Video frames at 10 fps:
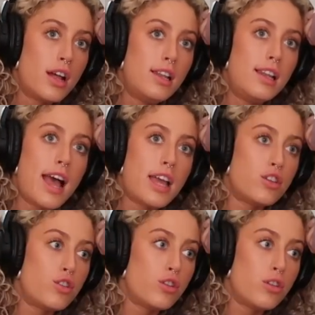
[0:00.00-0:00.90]
let
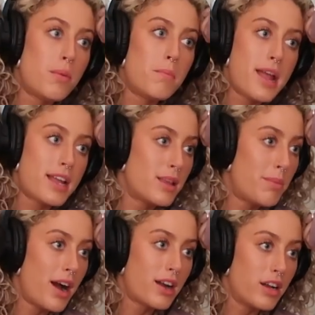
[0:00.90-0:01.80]
you make the
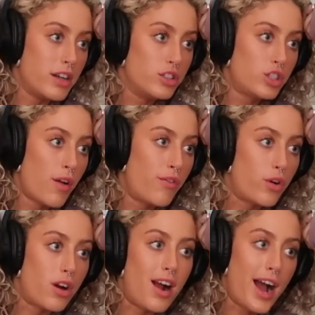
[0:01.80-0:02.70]
packed lunch for
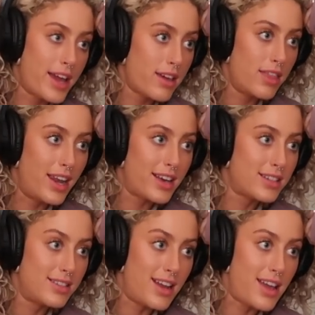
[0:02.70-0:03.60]
our hike the
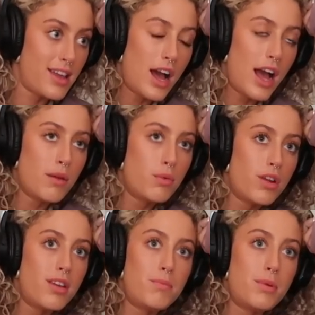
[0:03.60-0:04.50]
next day. I
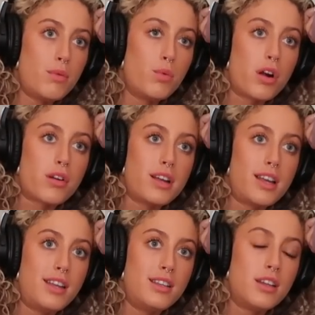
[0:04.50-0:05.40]
wouldn't be
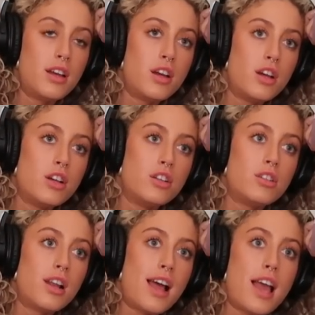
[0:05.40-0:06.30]
worried
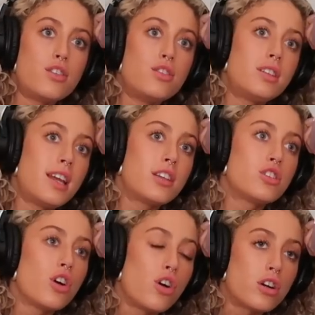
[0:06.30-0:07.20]
to let you take
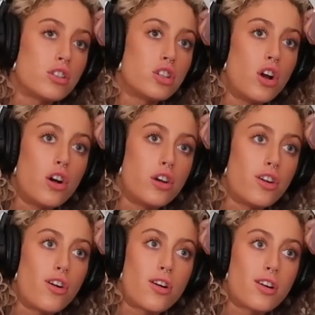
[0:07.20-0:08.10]
charge on
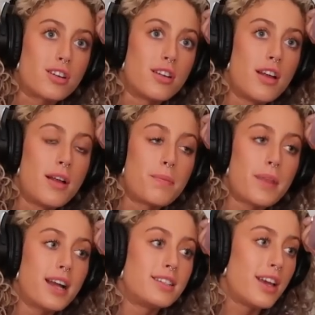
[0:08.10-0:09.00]
our
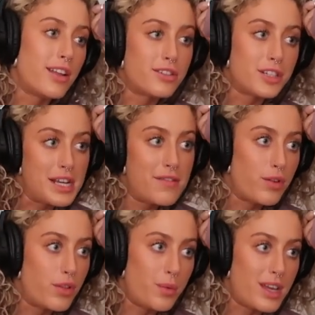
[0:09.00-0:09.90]
itinerary for
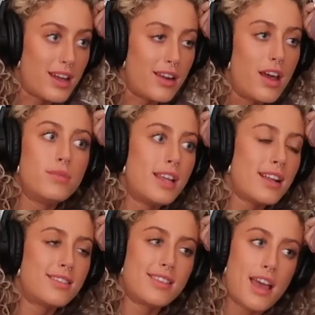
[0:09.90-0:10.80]
the weekend.
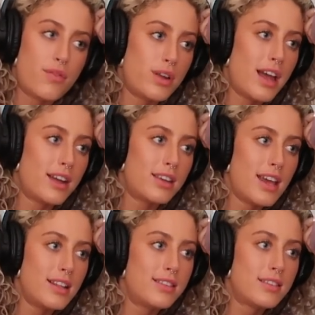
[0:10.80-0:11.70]
Let's say if we had
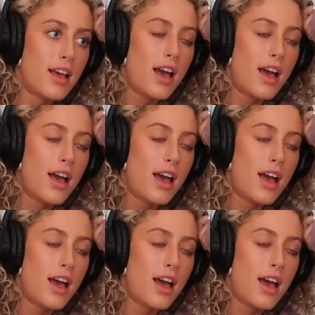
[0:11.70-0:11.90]
kids,